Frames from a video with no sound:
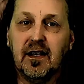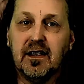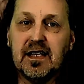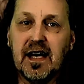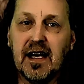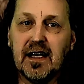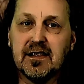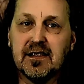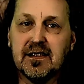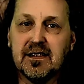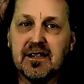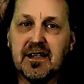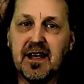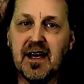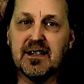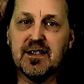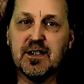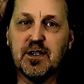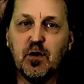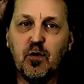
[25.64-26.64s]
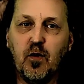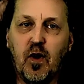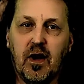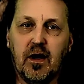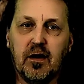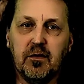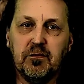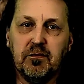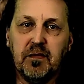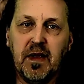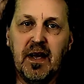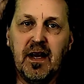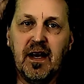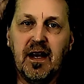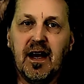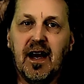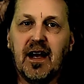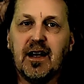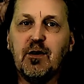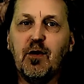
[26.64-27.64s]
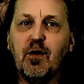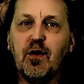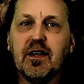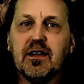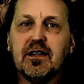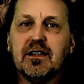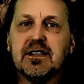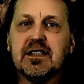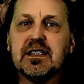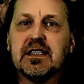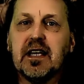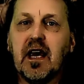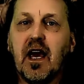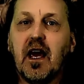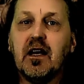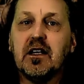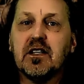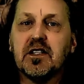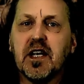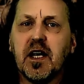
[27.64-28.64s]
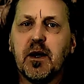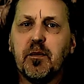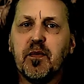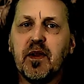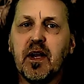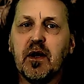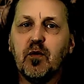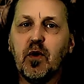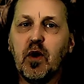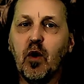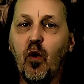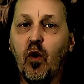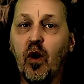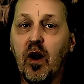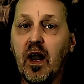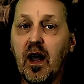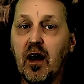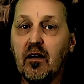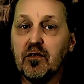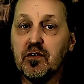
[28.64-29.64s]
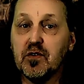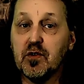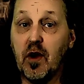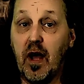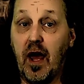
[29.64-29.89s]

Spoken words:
Yes, that's the one. I call it the scale shape that we all love to